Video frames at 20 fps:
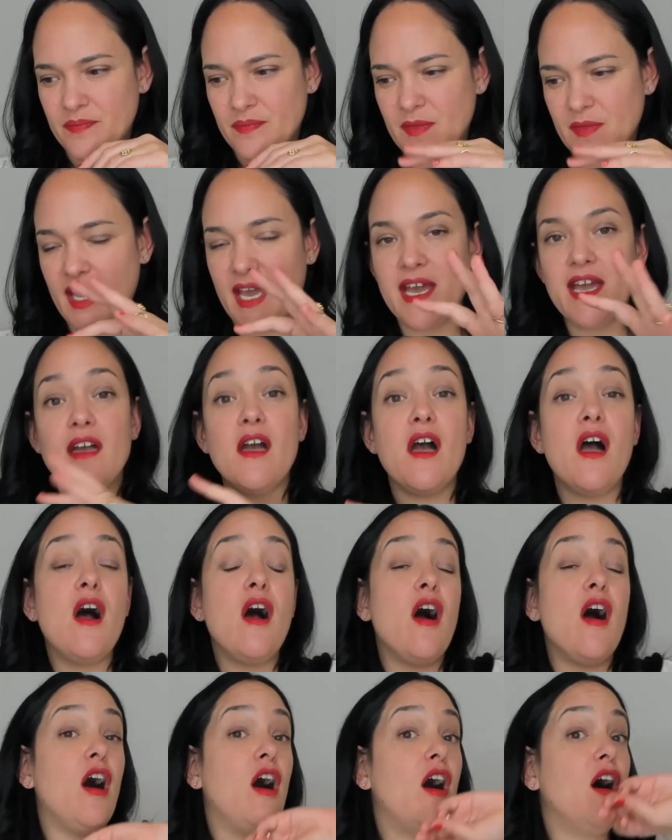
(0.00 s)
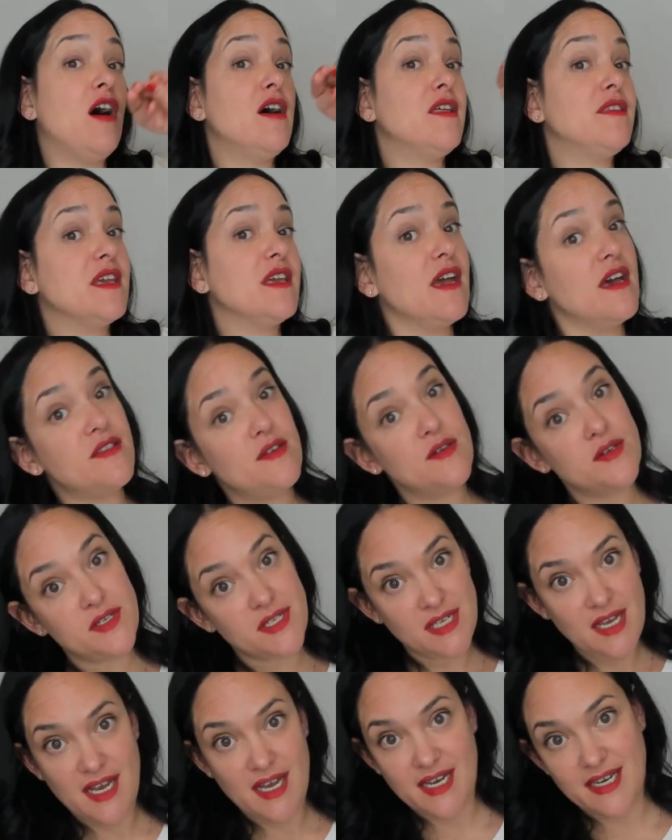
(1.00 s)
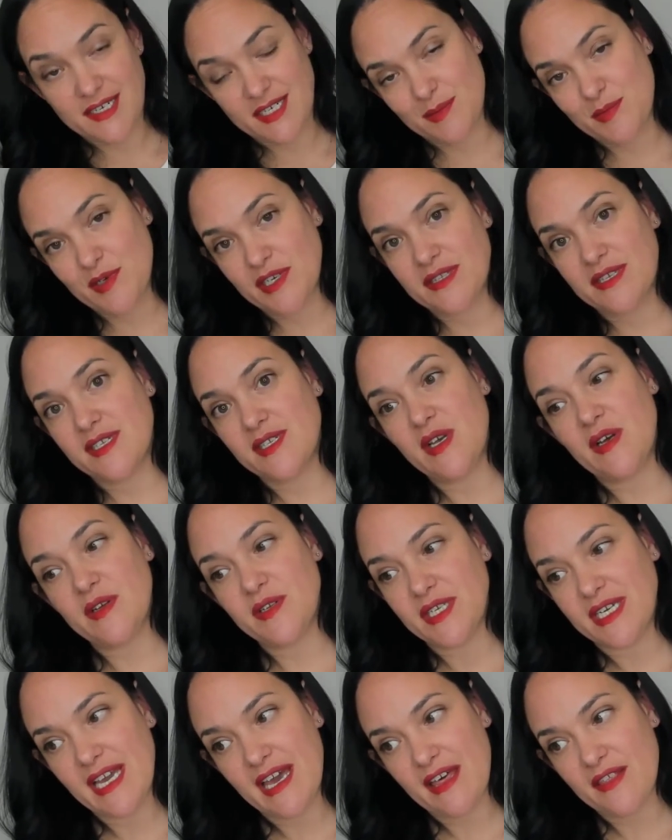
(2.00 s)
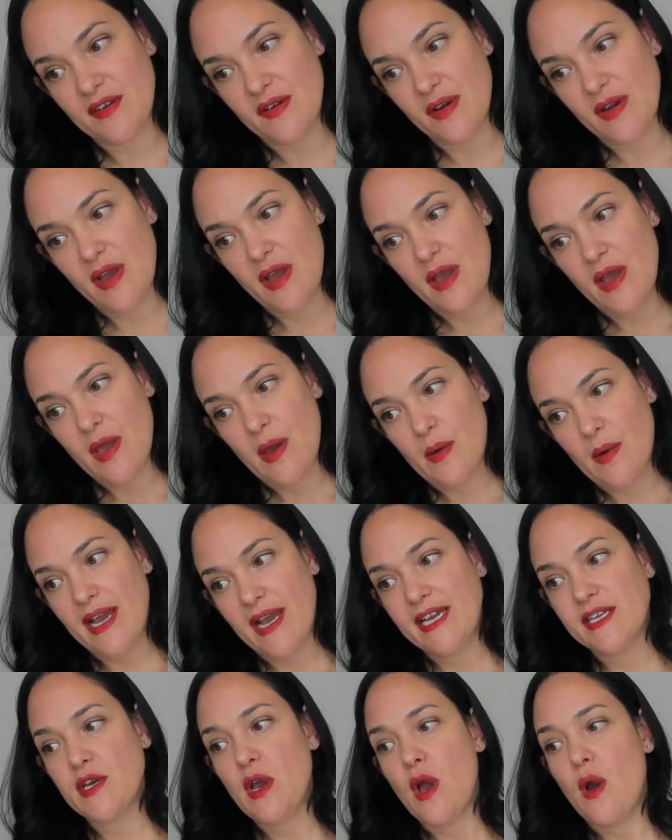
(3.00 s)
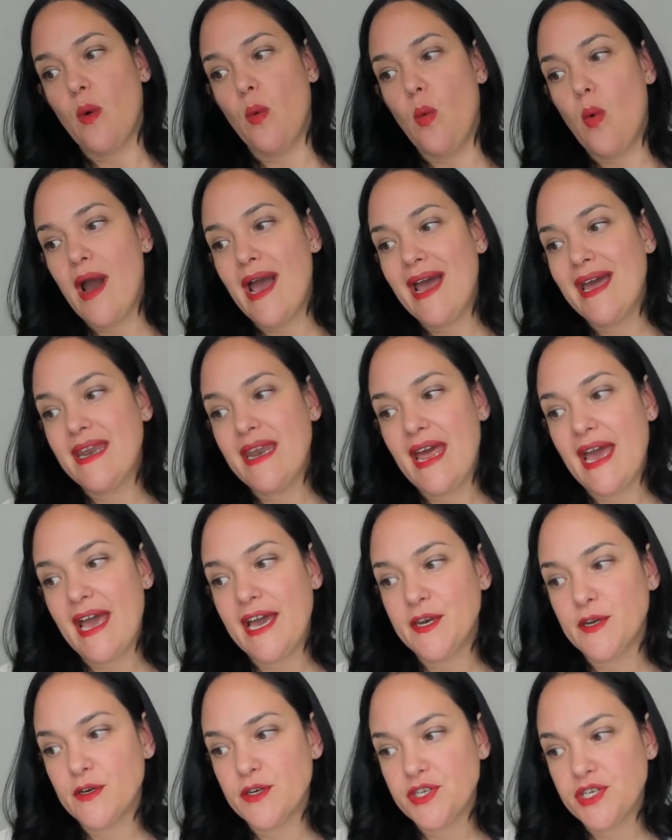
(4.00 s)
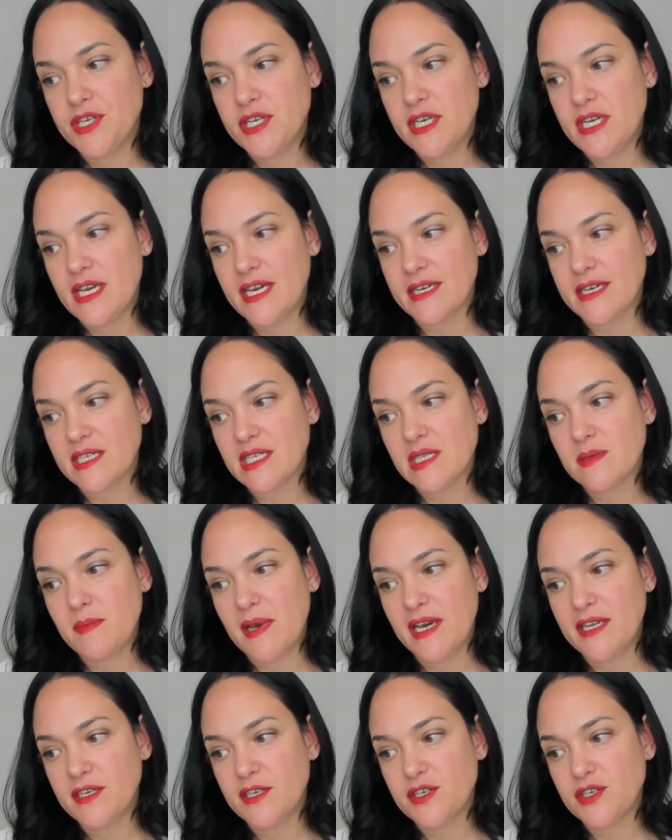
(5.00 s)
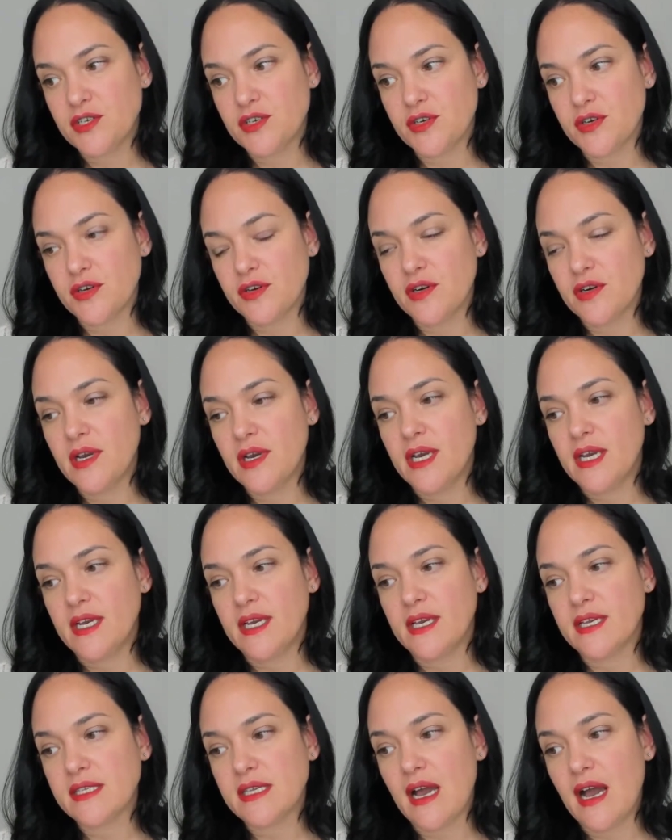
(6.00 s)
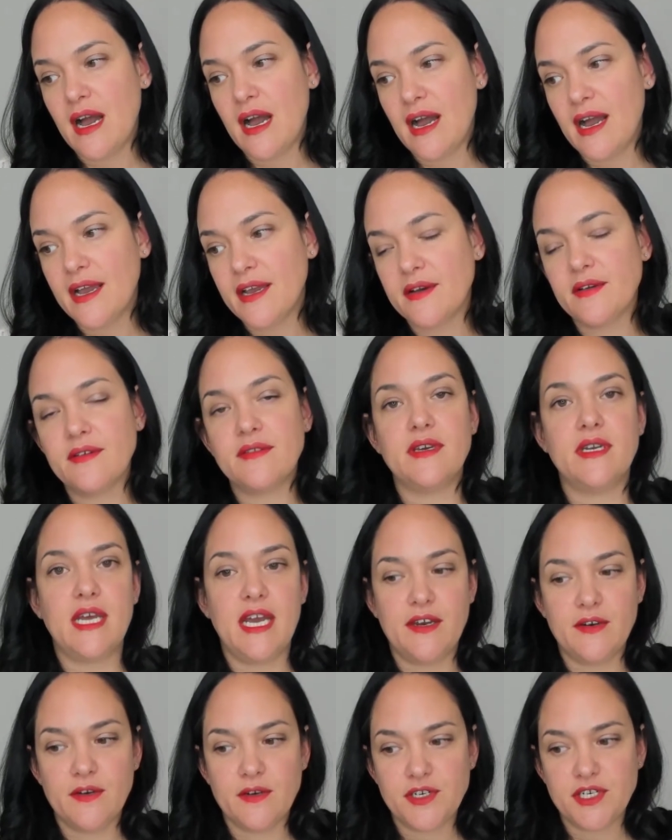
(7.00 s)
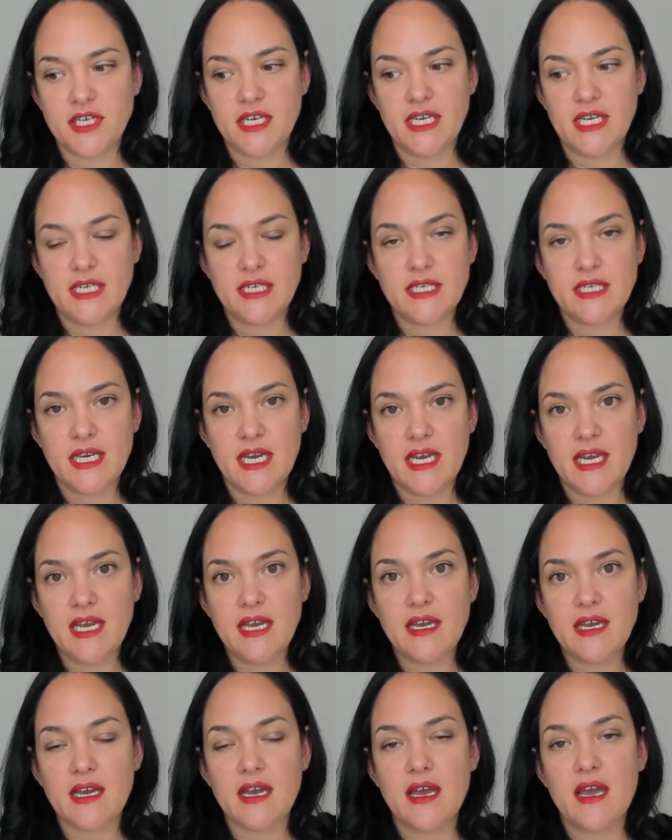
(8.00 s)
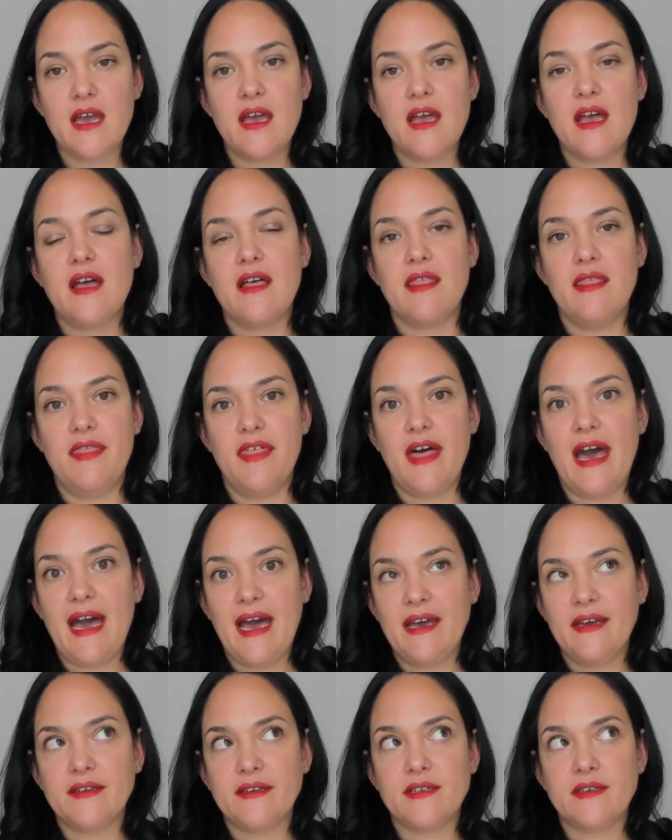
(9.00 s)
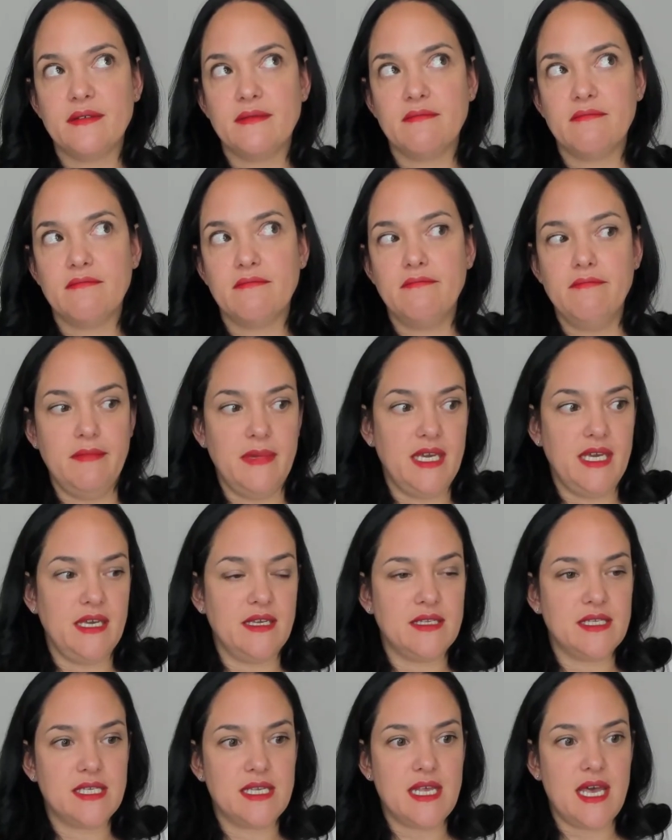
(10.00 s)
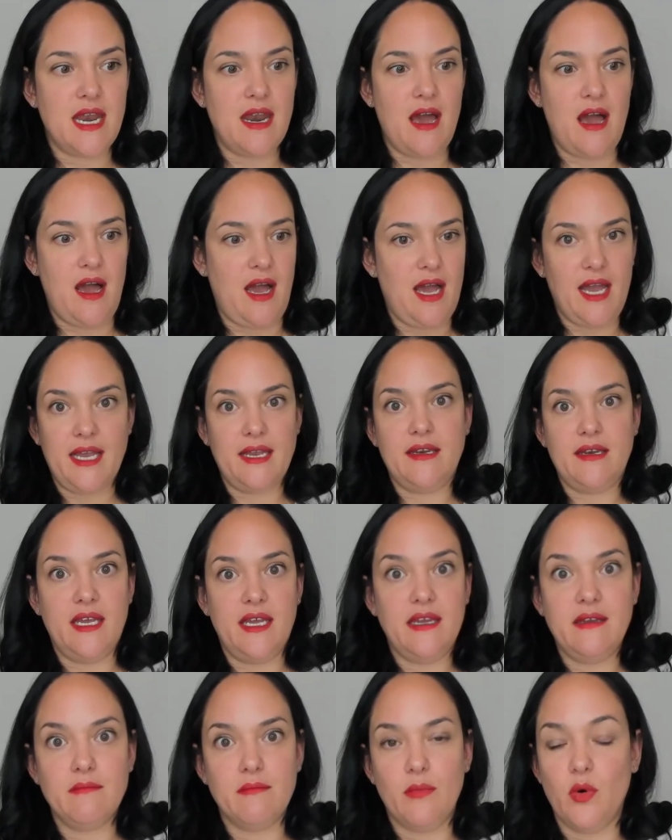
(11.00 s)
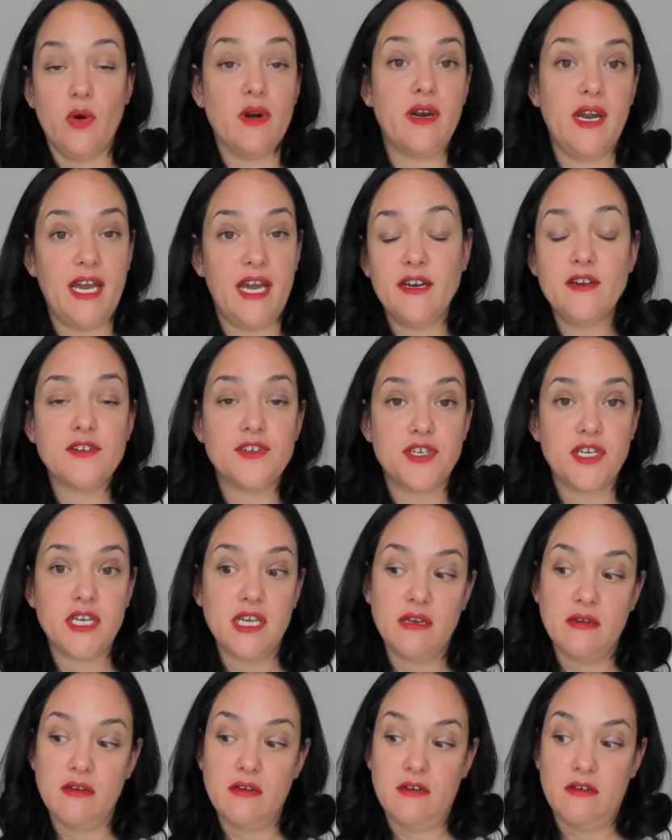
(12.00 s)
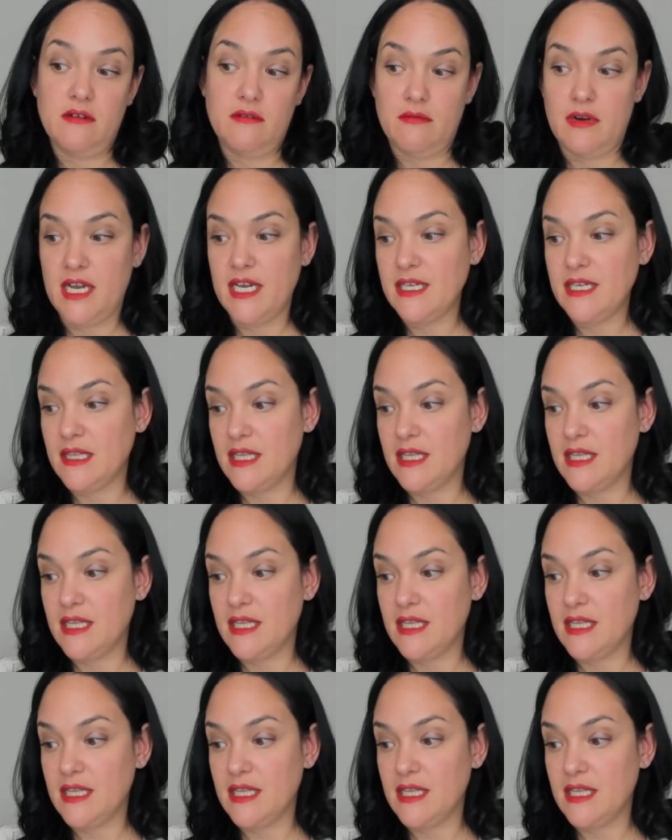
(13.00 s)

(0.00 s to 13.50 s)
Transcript: Okay, on the other side, to bring this all together, right, when energy expenditure is higher than energy intake, that means that I need more energy, right?